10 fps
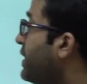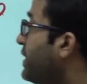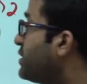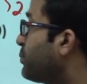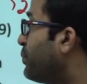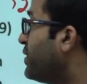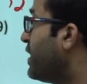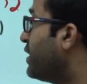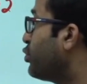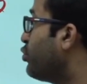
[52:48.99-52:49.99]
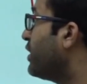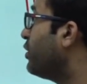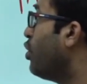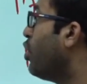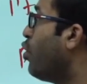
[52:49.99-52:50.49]
Is p and q an
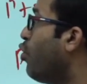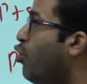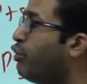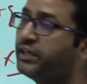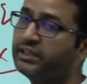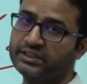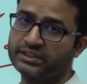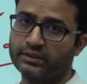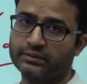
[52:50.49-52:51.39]
odd integer?